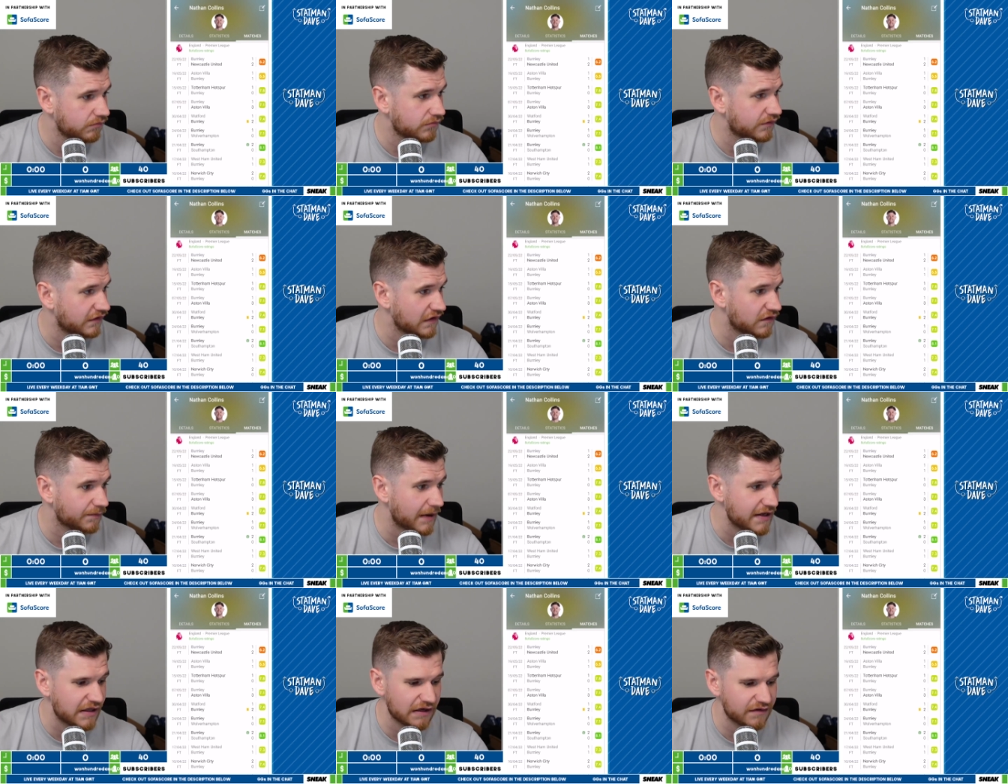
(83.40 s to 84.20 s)
since
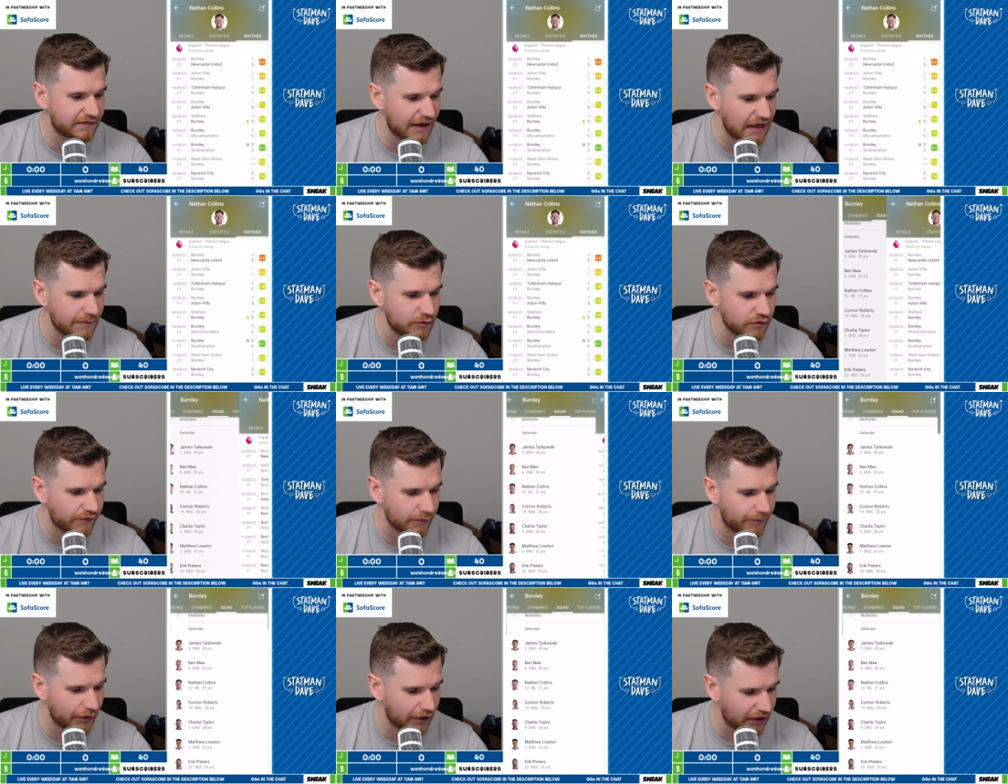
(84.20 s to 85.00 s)
making his debut
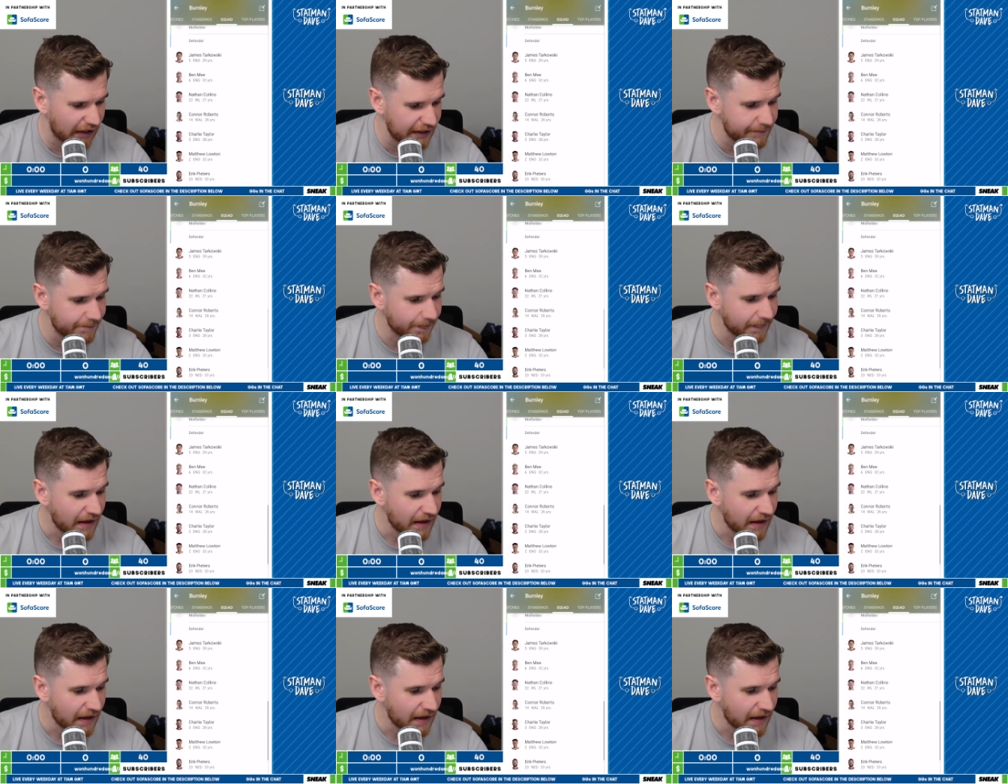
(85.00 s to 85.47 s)
for Burnley.